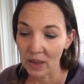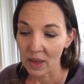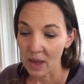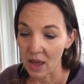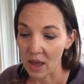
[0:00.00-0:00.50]

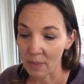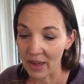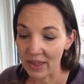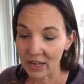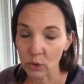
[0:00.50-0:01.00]
I
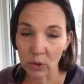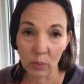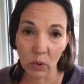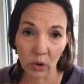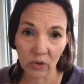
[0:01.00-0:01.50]
think it's really
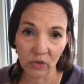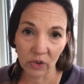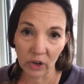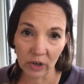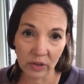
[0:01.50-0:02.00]
important
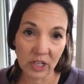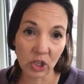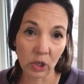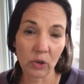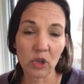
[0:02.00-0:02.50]
for the
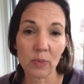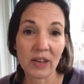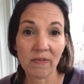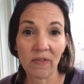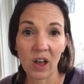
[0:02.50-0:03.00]
children to be
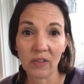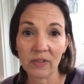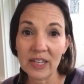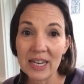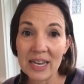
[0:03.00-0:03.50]
involved
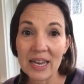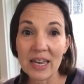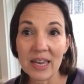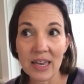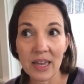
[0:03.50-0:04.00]

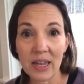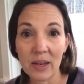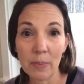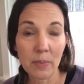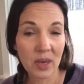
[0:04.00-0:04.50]
in
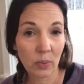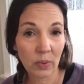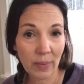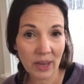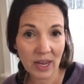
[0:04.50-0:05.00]
meal
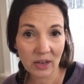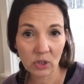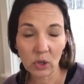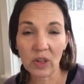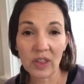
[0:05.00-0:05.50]
prepping so
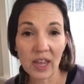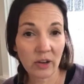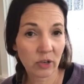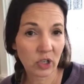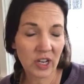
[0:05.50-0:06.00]
that they
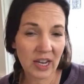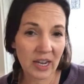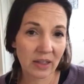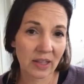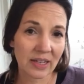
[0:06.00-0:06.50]

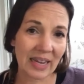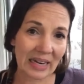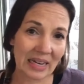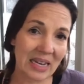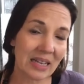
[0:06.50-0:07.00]
understand the
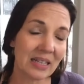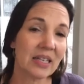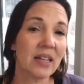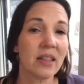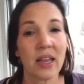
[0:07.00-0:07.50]
techniques
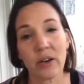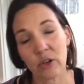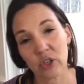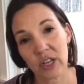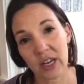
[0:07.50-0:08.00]
and they
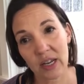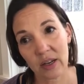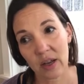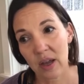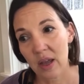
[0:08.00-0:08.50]
understand
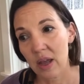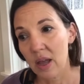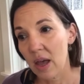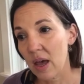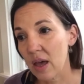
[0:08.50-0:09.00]

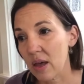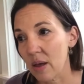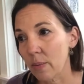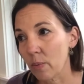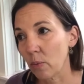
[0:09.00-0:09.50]

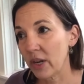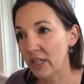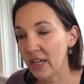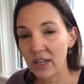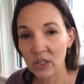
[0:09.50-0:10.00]
what it
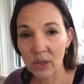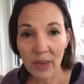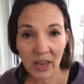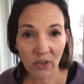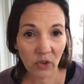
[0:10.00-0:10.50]
takes to make
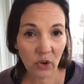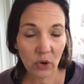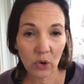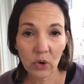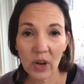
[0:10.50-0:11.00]

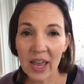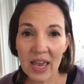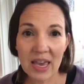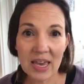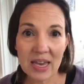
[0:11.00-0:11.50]
food,
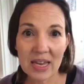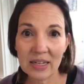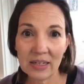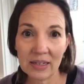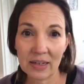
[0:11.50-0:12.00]
and
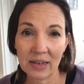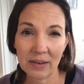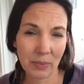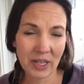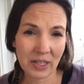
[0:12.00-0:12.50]

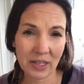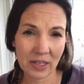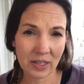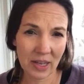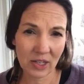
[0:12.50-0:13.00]
plus
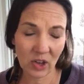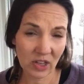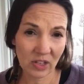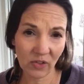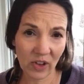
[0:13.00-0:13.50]
it's a
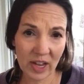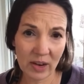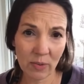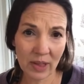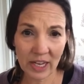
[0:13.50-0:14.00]
fun
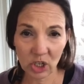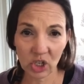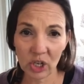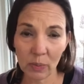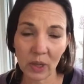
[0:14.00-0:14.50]

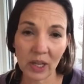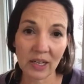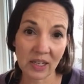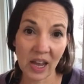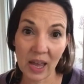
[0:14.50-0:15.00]
relationship building
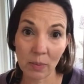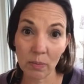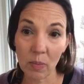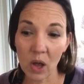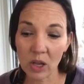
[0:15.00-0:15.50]
time
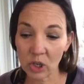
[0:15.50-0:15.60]
also.